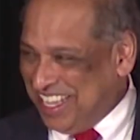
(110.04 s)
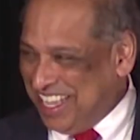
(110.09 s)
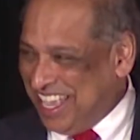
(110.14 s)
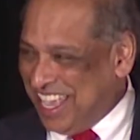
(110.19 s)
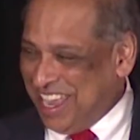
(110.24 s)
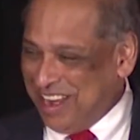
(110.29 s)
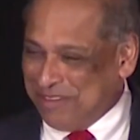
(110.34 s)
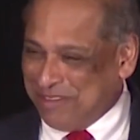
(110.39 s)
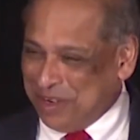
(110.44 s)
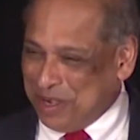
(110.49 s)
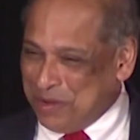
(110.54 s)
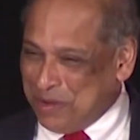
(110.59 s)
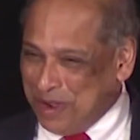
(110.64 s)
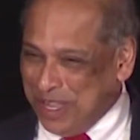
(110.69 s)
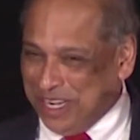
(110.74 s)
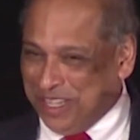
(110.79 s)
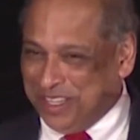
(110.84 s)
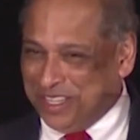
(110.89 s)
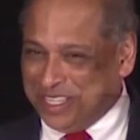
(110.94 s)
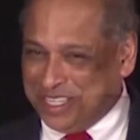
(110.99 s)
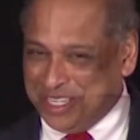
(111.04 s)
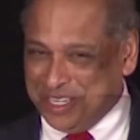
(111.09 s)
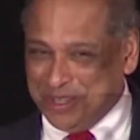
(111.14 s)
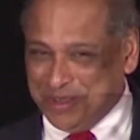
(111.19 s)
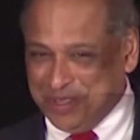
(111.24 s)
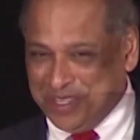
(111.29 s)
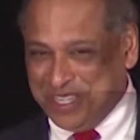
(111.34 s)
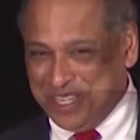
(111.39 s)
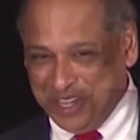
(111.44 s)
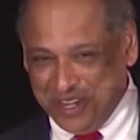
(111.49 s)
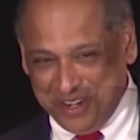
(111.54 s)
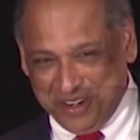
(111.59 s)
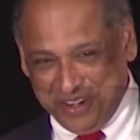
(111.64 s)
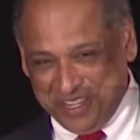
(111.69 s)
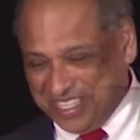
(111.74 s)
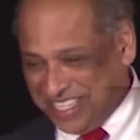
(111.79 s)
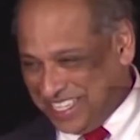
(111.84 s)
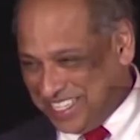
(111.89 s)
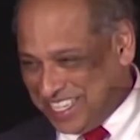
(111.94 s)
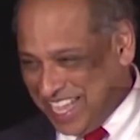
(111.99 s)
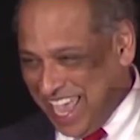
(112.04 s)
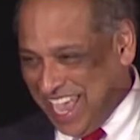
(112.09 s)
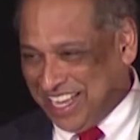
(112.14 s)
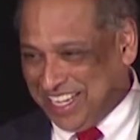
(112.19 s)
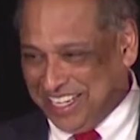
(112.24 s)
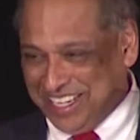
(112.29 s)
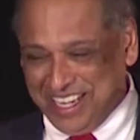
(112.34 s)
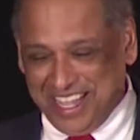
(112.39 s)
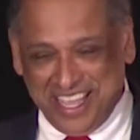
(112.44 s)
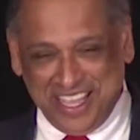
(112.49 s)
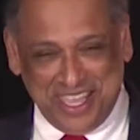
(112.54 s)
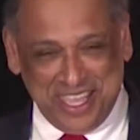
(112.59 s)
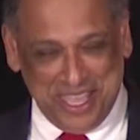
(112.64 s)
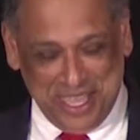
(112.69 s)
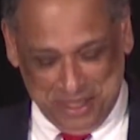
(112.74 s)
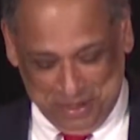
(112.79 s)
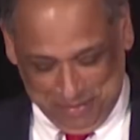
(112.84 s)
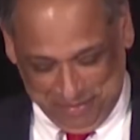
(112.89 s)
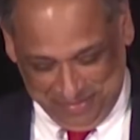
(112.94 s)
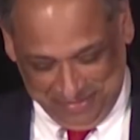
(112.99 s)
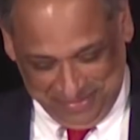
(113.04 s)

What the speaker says: Every one of the students here is exactly like him.